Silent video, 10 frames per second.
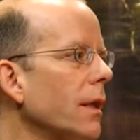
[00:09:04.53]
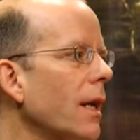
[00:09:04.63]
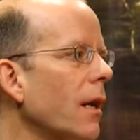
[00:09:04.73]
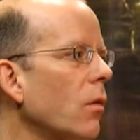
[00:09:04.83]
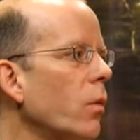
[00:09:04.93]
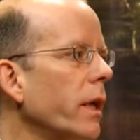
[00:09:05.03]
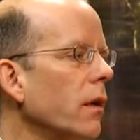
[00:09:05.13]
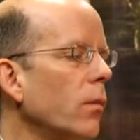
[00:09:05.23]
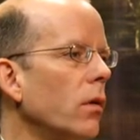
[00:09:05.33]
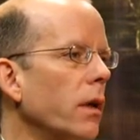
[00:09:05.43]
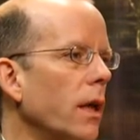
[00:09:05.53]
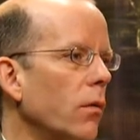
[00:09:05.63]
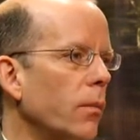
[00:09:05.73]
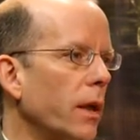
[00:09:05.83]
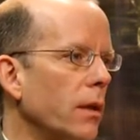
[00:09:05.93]
how we communicate
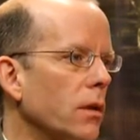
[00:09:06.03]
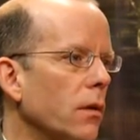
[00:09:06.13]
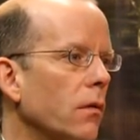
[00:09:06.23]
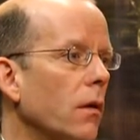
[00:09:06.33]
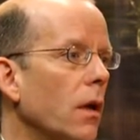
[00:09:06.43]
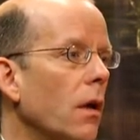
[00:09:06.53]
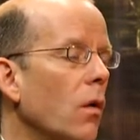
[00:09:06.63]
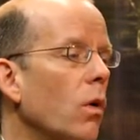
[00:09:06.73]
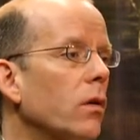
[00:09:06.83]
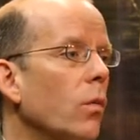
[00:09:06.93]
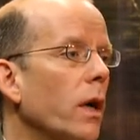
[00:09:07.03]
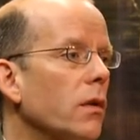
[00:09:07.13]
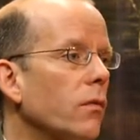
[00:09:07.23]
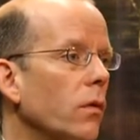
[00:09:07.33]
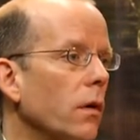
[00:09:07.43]
with patients what to watch
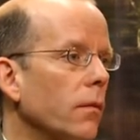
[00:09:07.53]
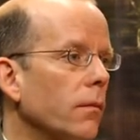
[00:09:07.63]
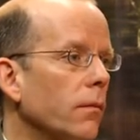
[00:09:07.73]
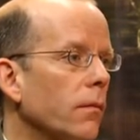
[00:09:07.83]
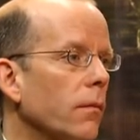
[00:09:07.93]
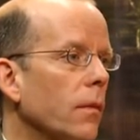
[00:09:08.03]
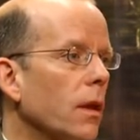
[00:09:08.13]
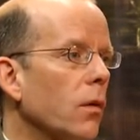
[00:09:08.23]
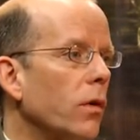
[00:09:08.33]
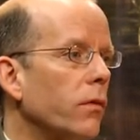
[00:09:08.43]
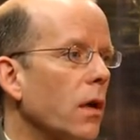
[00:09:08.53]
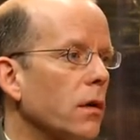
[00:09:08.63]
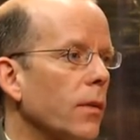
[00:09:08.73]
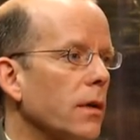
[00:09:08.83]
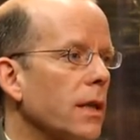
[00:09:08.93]
for. We've talked
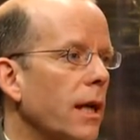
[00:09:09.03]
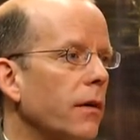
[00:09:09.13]
about side